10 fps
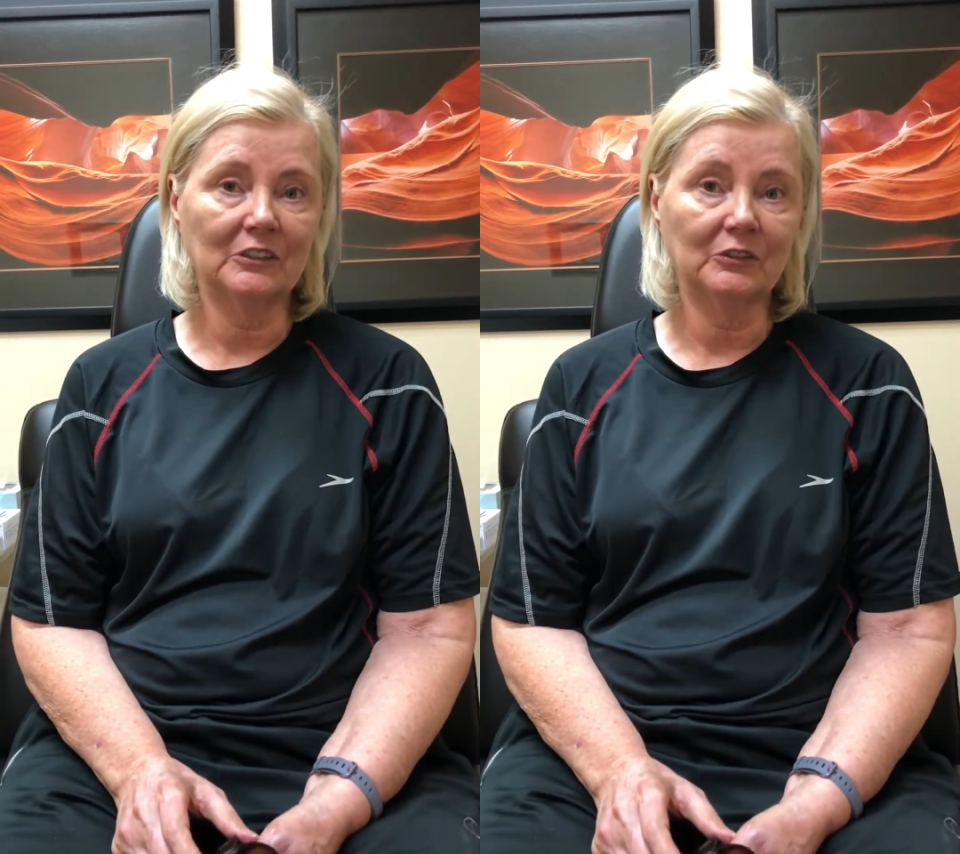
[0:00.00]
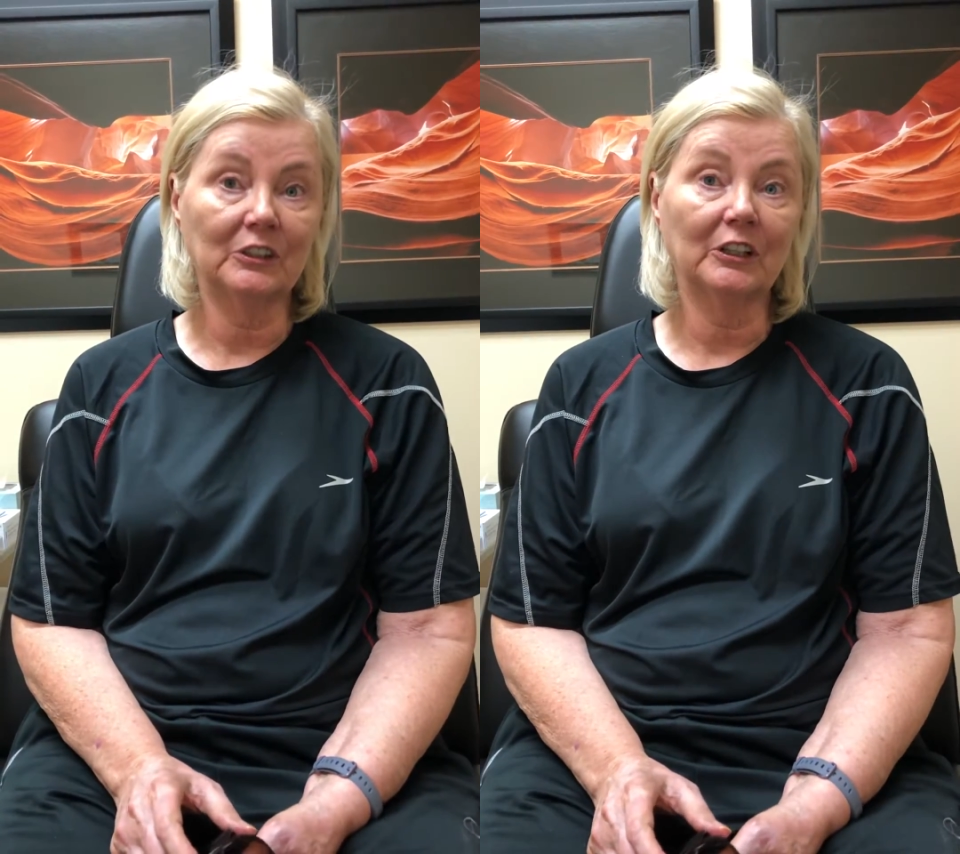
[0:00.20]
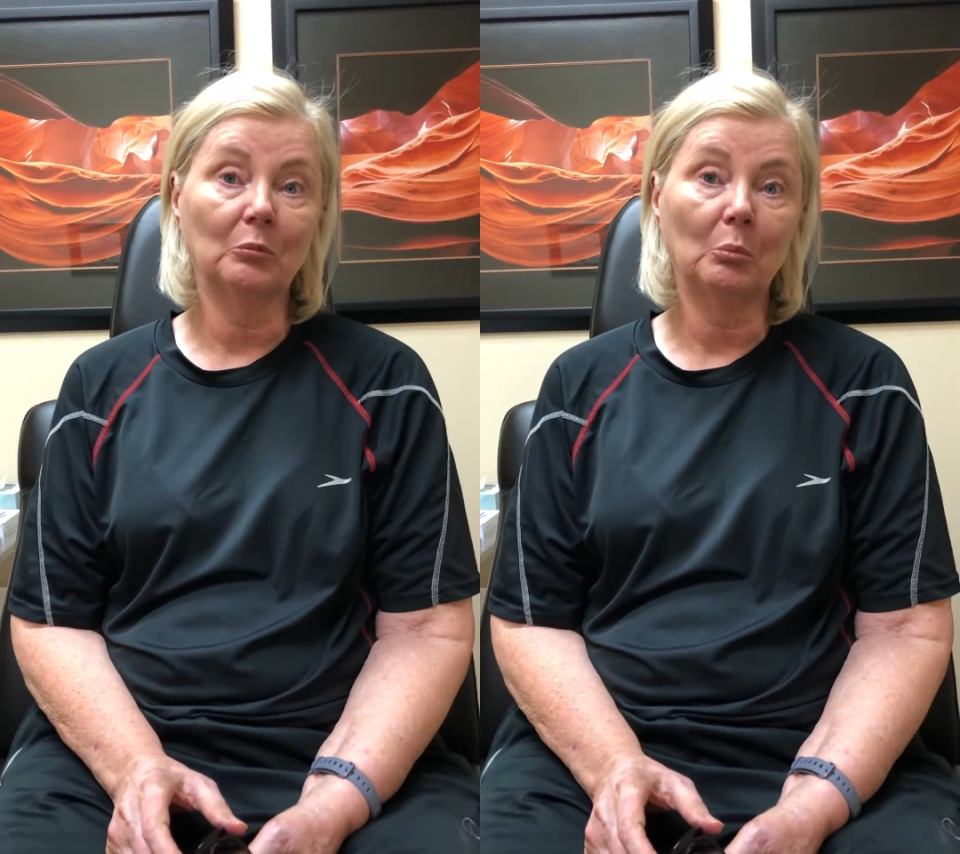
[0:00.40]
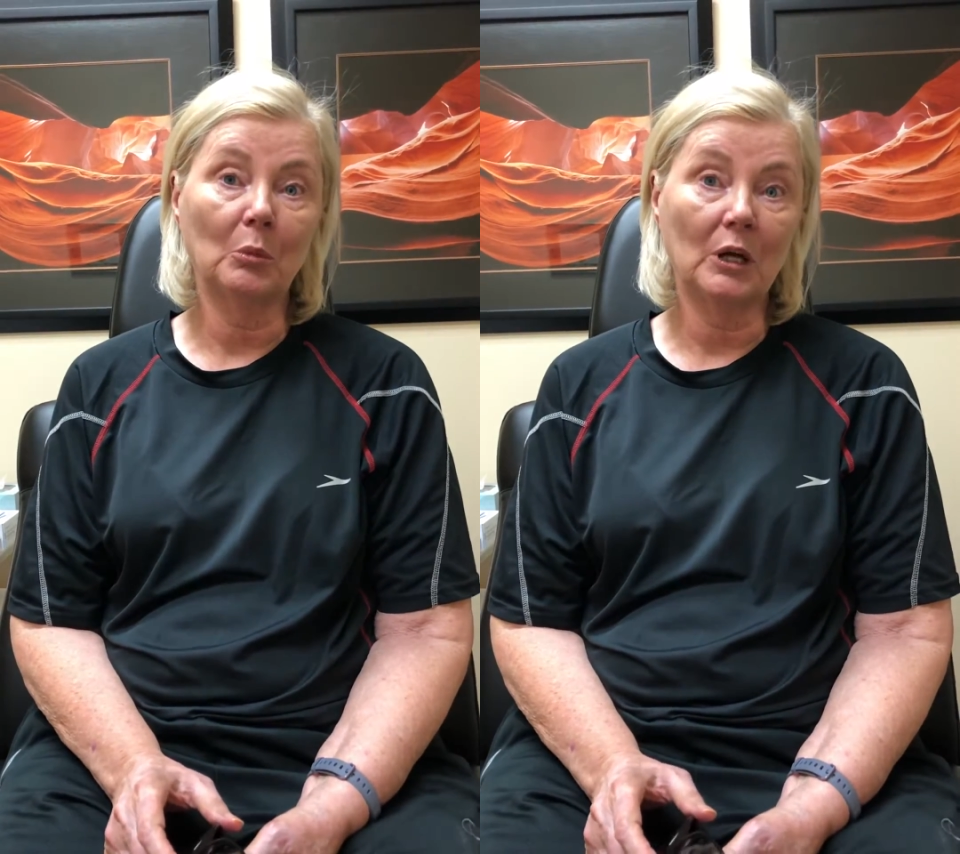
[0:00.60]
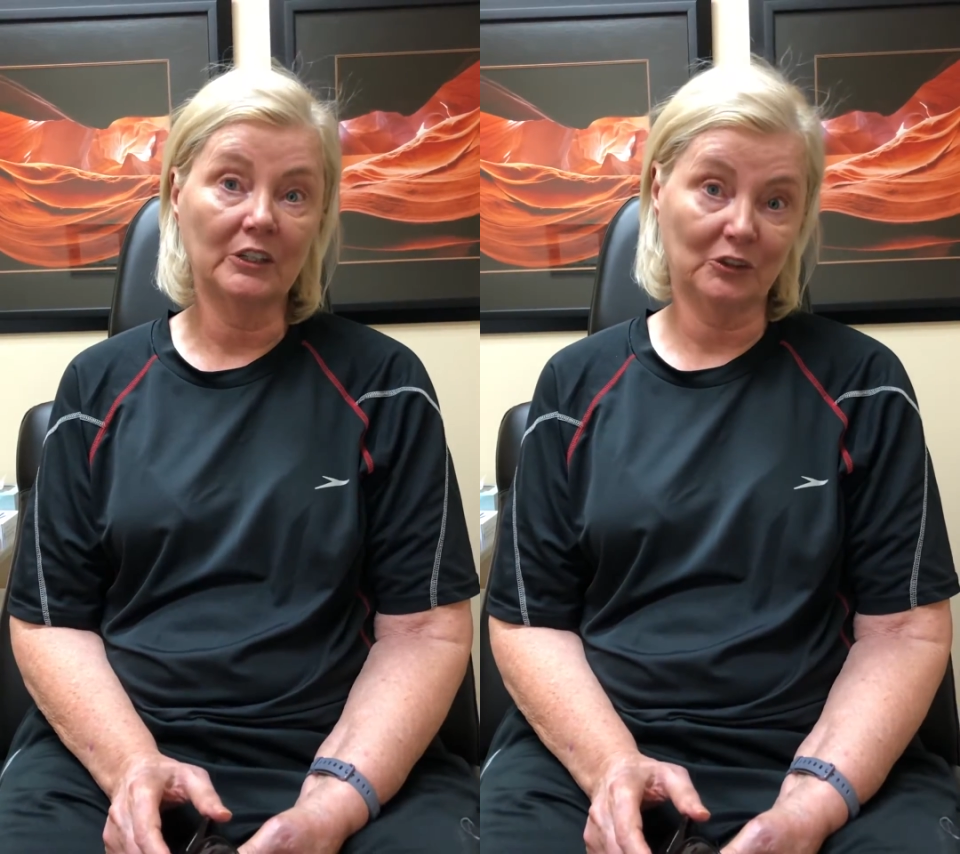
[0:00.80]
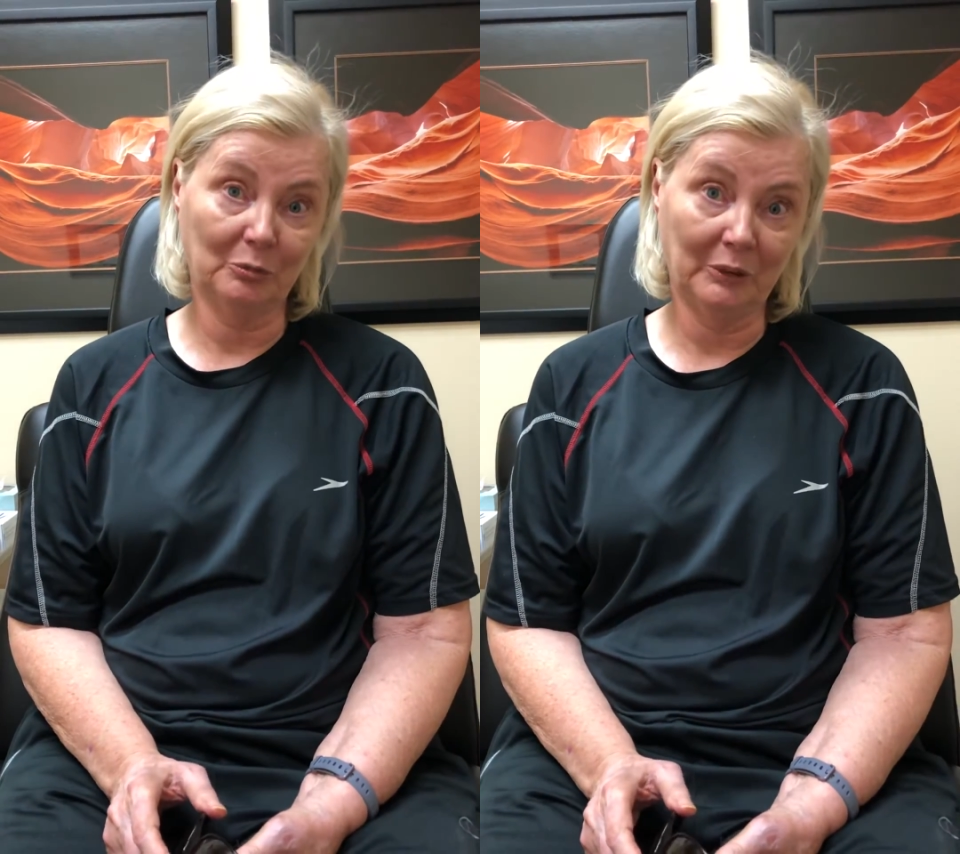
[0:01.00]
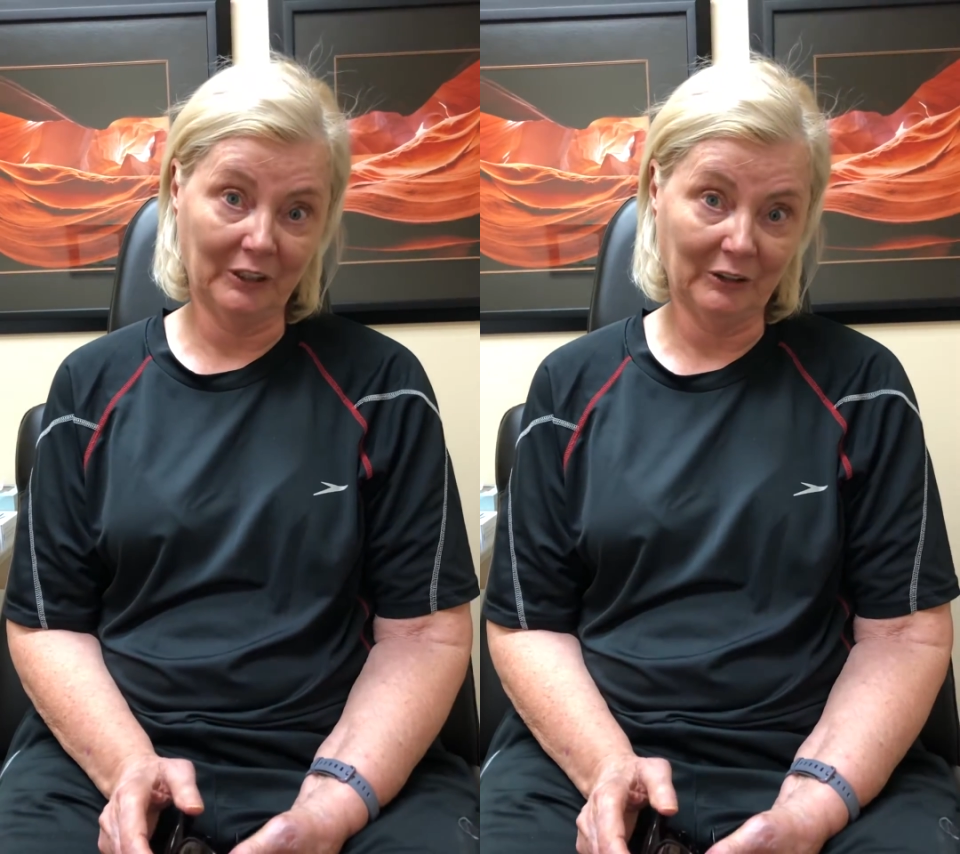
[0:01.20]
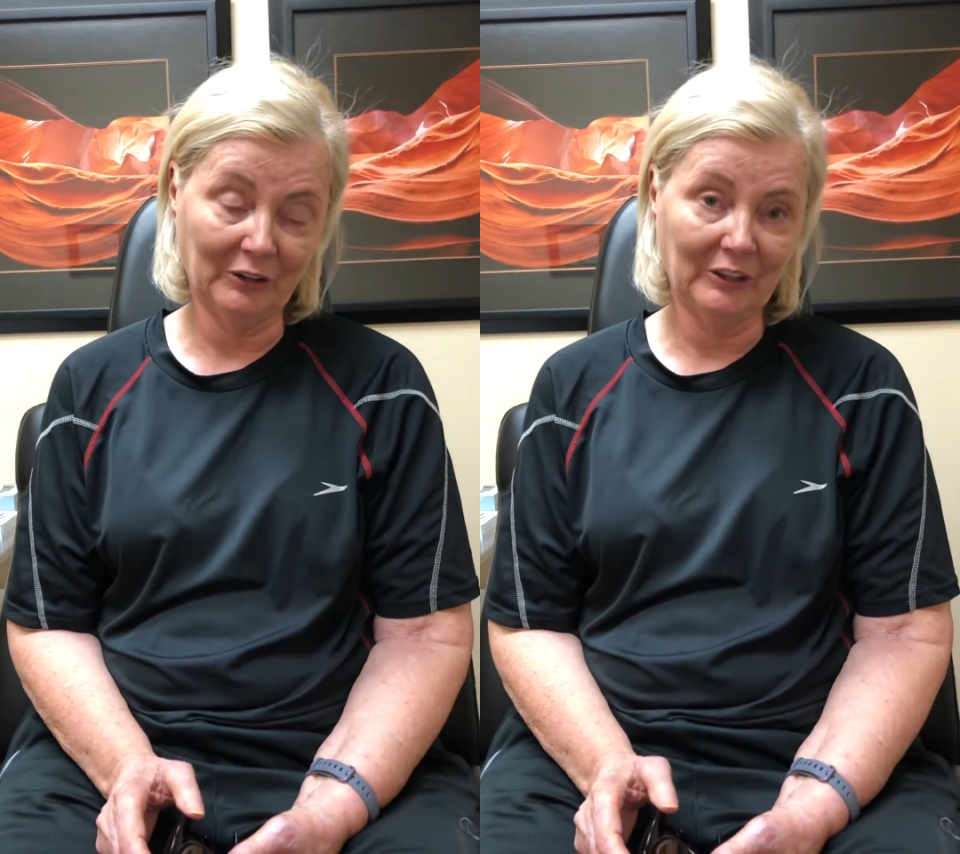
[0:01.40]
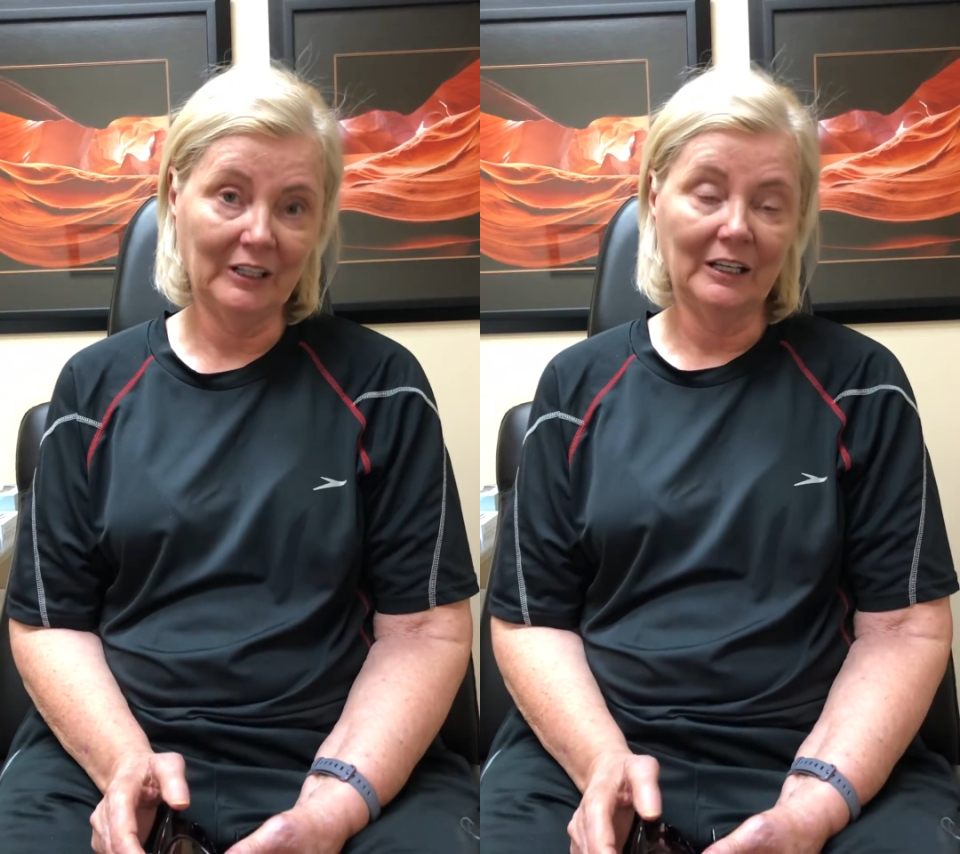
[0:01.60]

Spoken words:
feeling much better.